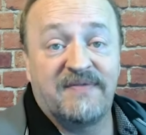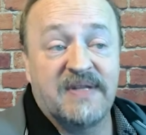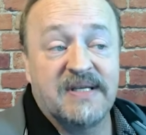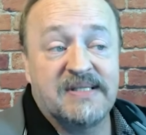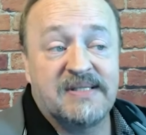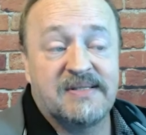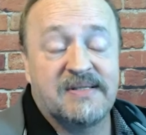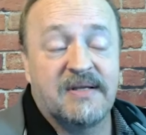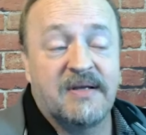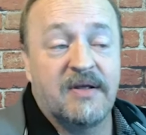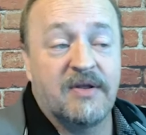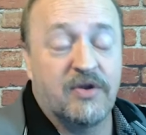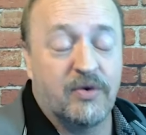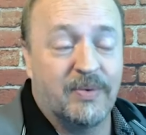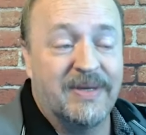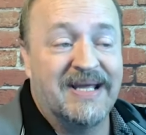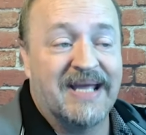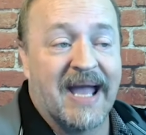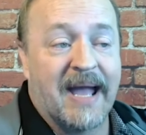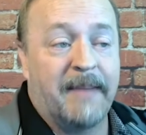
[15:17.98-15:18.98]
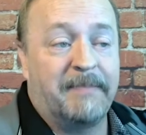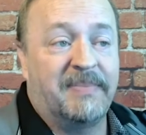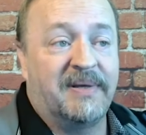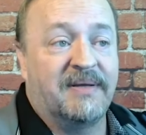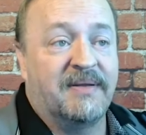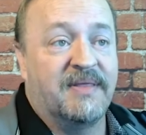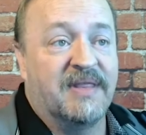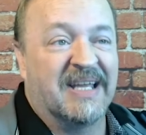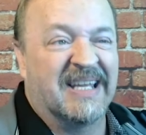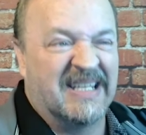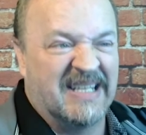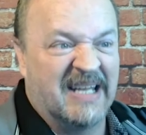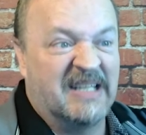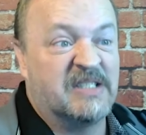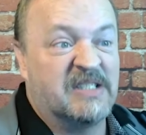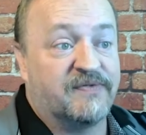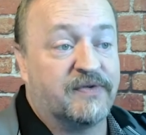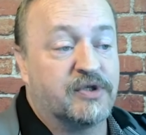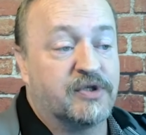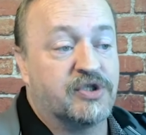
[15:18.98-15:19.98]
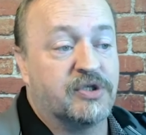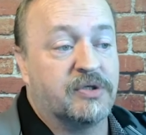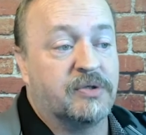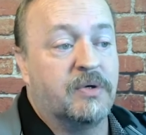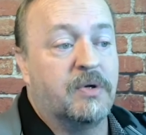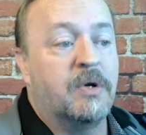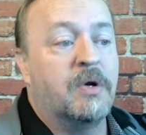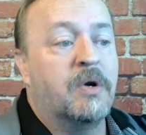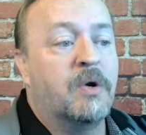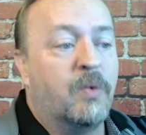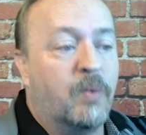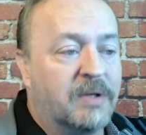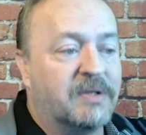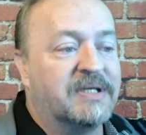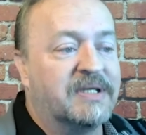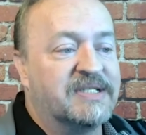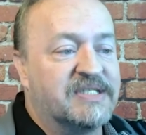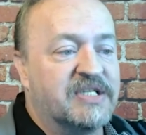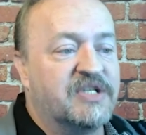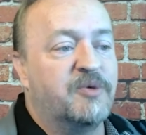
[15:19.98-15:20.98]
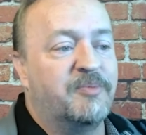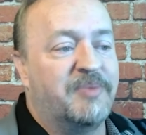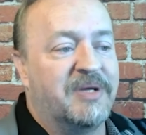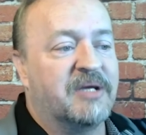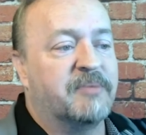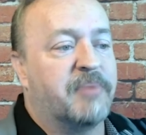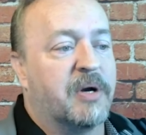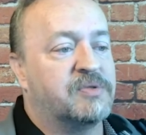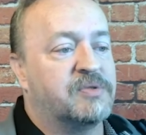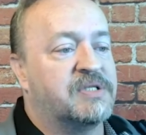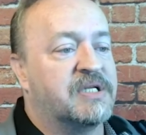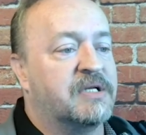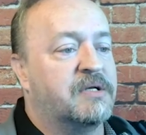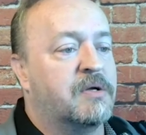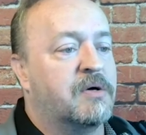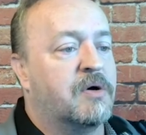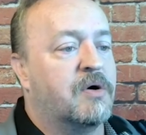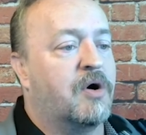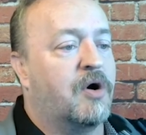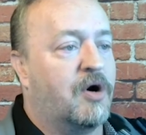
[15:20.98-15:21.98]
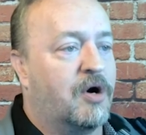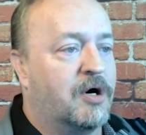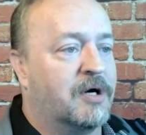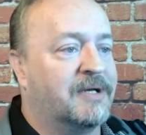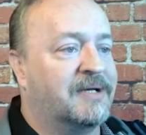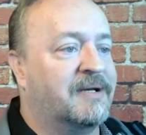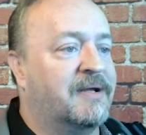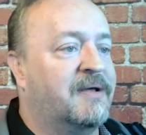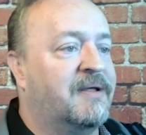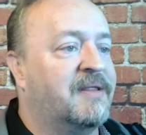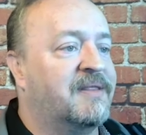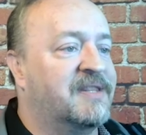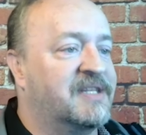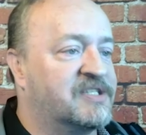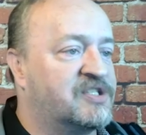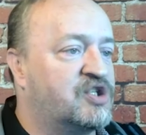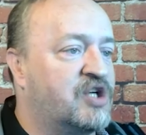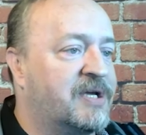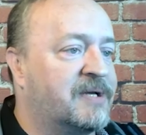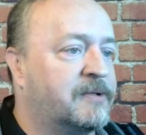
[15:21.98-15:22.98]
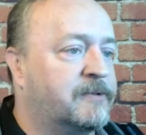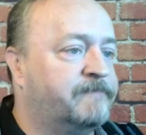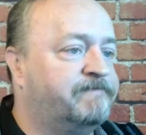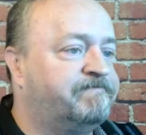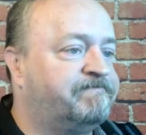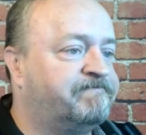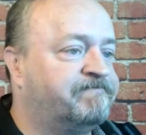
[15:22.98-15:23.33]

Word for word: of this, the recap, the condensed version, will continue being posted on this channel.